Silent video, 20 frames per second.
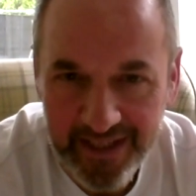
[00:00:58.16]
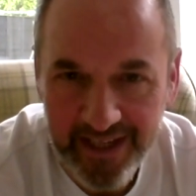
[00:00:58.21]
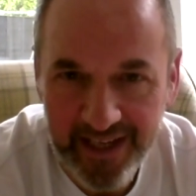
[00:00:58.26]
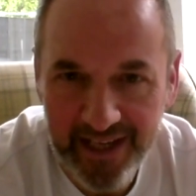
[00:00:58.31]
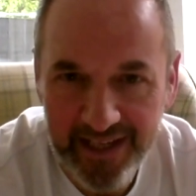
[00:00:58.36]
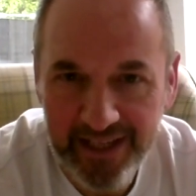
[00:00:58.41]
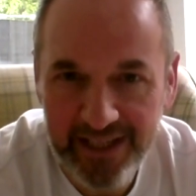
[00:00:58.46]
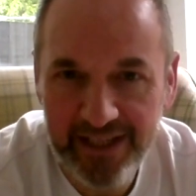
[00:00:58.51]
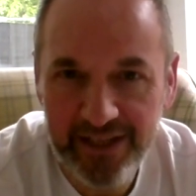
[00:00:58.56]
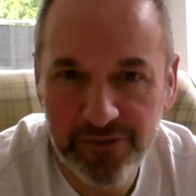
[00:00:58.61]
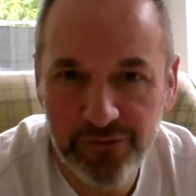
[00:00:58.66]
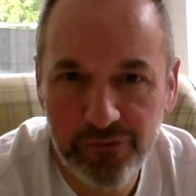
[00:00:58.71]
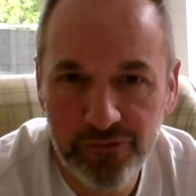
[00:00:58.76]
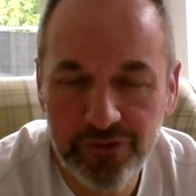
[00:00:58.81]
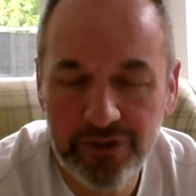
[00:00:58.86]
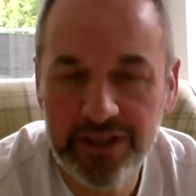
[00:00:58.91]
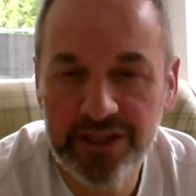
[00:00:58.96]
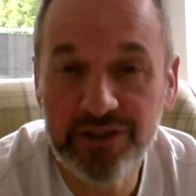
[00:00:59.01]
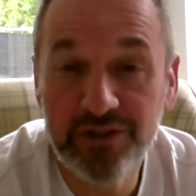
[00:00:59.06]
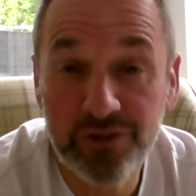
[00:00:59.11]
any
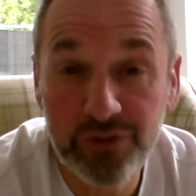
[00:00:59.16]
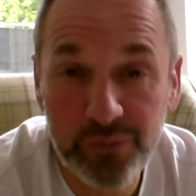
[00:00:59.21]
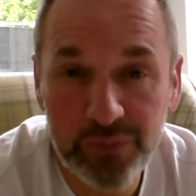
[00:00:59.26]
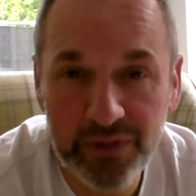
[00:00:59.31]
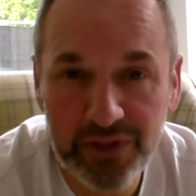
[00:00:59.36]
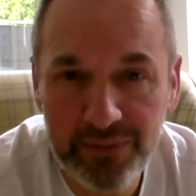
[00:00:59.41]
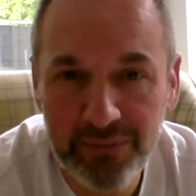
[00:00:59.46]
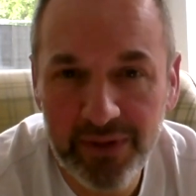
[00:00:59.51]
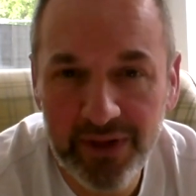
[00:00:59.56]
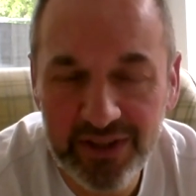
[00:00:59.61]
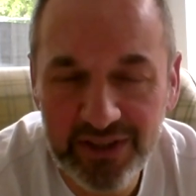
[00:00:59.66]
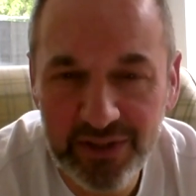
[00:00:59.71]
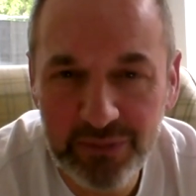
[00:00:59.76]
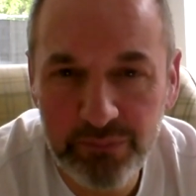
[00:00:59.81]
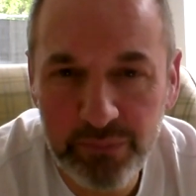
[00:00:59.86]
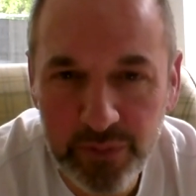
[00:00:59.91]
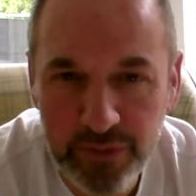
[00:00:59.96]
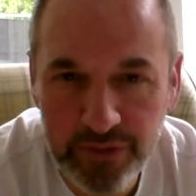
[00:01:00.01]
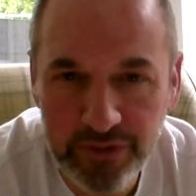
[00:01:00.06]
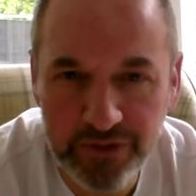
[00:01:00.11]
reasonably minded
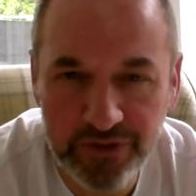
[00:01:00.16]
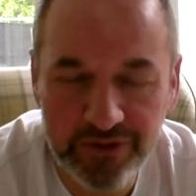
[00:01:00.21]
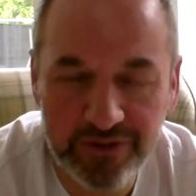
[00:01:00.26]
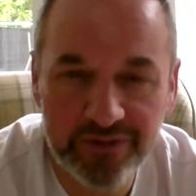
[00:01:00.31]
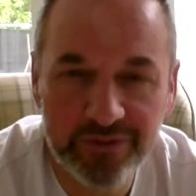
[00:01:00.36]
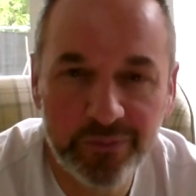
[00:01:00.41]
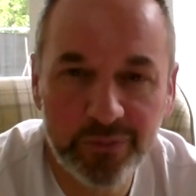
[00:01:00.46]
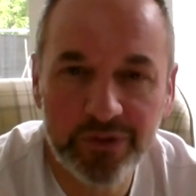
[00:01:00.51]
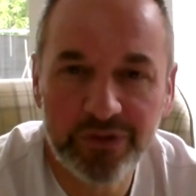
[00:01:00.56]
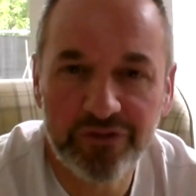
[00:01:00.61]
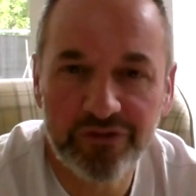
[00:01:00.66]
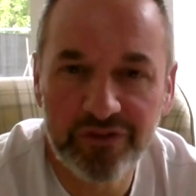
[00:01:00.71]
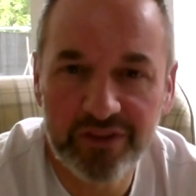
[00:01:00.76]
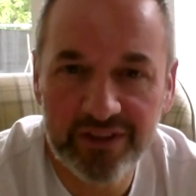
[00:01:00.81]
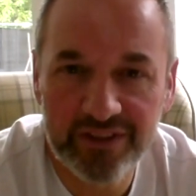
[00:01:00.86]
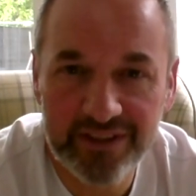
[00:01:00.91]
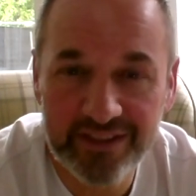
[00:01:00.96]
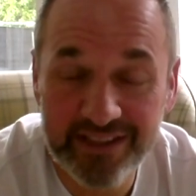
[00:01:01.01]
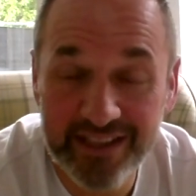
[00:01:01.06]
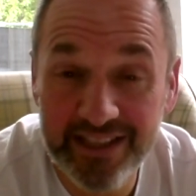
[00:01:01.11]
person would feel
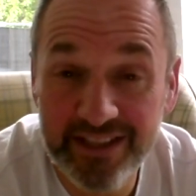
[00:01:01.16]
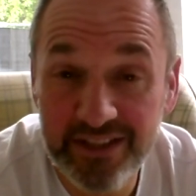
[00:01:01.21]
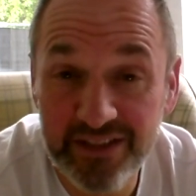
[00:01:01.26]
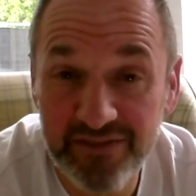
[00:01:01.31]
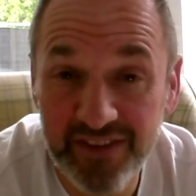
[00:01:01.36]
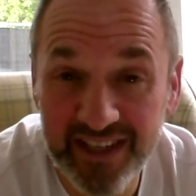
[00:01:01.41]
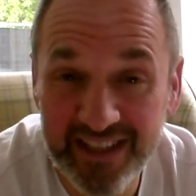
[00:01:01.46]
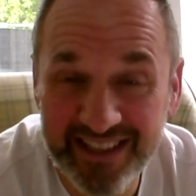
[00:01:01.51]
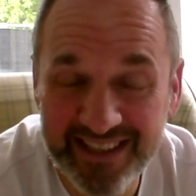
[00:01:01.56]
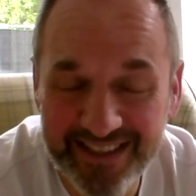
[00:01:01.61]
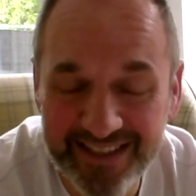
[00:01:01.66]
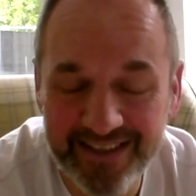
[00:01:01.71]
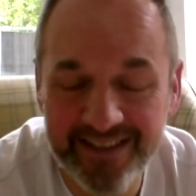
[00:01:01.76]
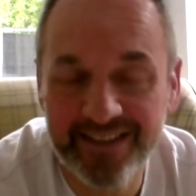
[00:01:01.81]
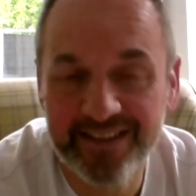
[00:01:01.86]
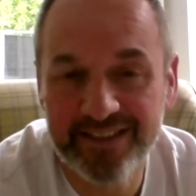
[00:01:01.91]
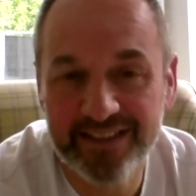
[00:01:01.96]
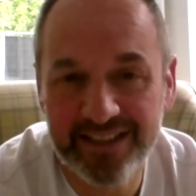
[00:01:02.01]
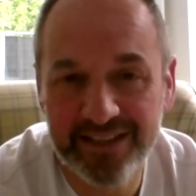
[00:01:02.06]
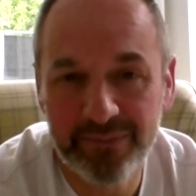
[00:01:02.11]
a sense of
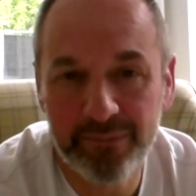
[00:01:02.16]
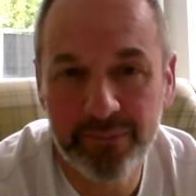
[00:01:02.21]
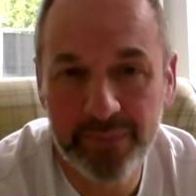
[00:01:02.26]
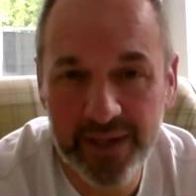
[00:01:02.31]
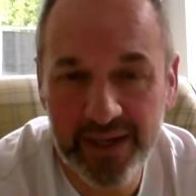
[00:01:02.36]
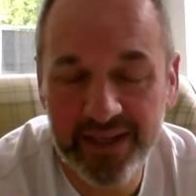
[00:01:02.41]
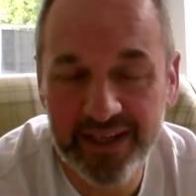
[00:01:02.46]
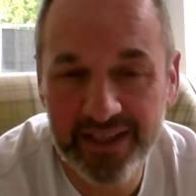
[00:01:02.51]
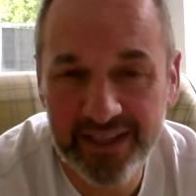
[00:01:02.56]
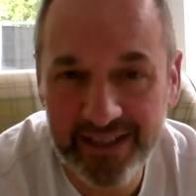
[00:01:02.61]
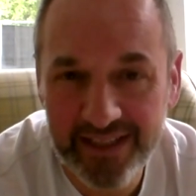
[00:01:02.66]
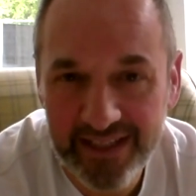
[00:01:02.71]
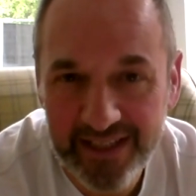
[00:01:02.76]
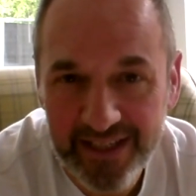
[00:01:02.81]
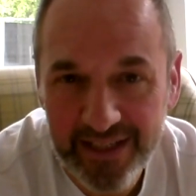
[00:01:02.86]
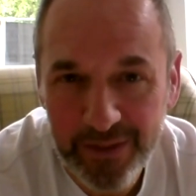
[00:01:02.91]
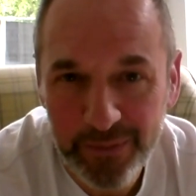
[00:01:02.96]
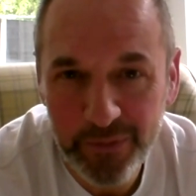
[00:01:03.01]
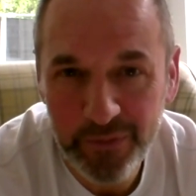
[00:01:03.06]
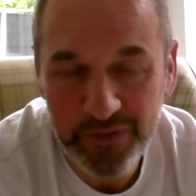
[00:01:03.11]
anxiety and panic.
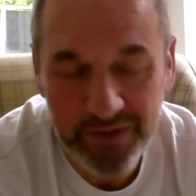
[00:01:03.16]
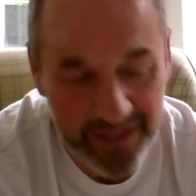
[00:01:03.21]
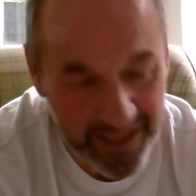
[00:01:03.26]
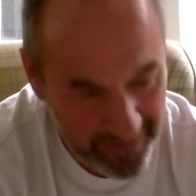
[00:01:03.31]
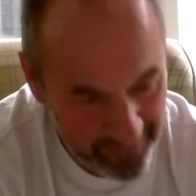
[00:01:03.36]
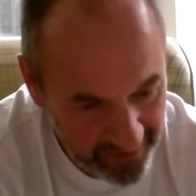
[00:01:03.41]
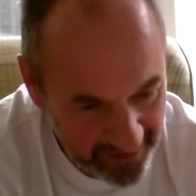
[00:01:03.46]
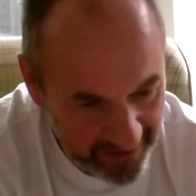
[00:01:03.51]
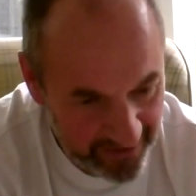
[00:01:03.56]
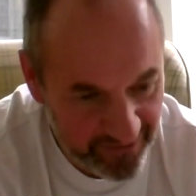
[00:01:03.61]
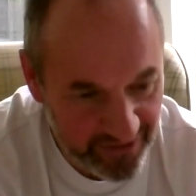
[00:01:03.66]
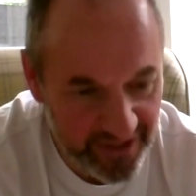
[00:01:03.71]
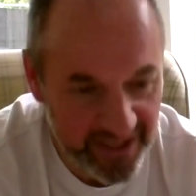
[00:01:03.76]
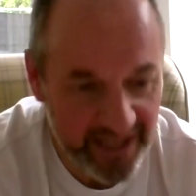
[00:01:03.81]
Well, David gives the